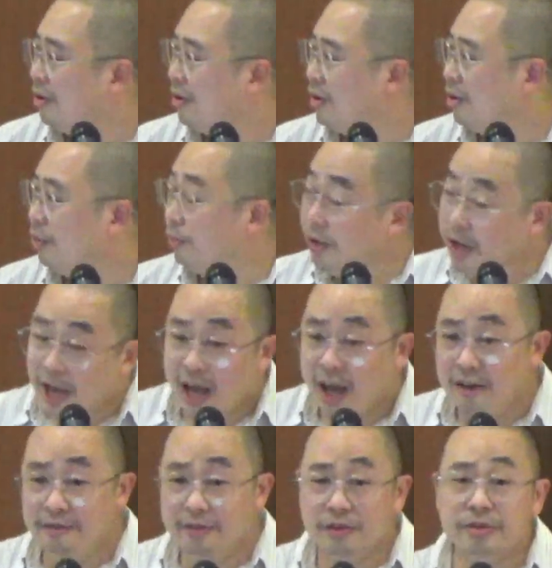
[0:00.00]
We
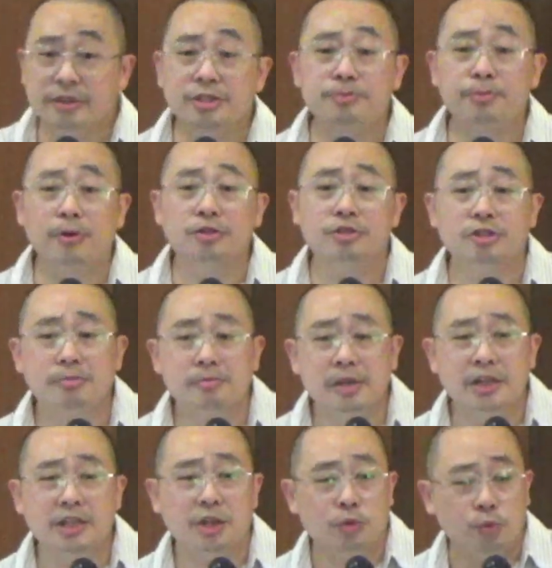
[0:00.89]
have a
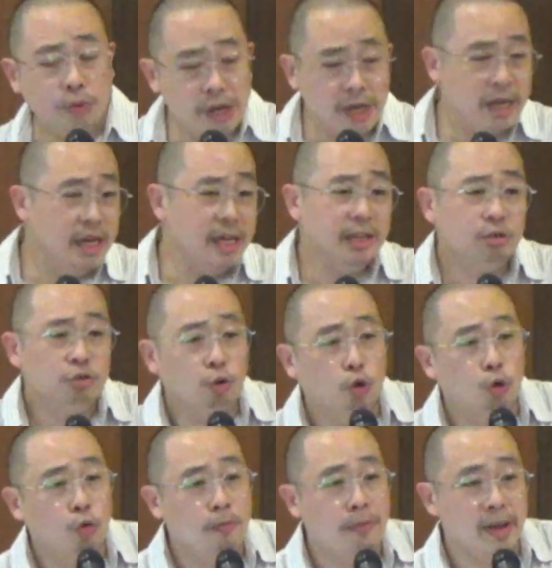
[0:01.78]
responsibility. We need to
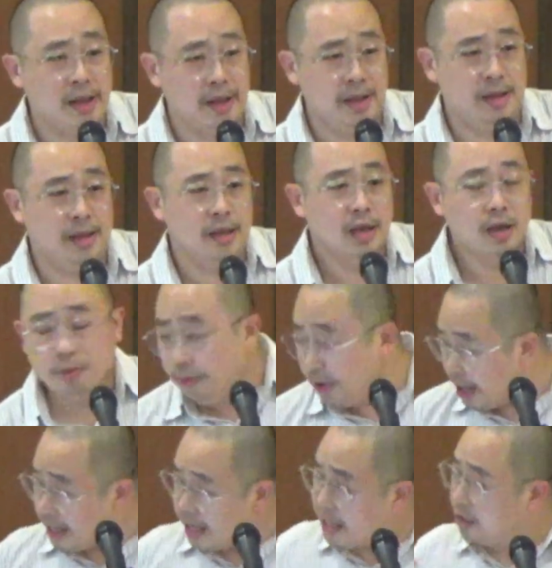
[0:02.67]
obey.
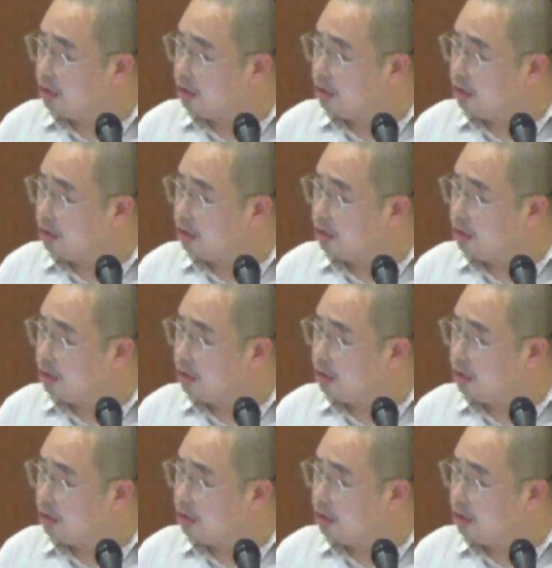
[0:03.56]
We need to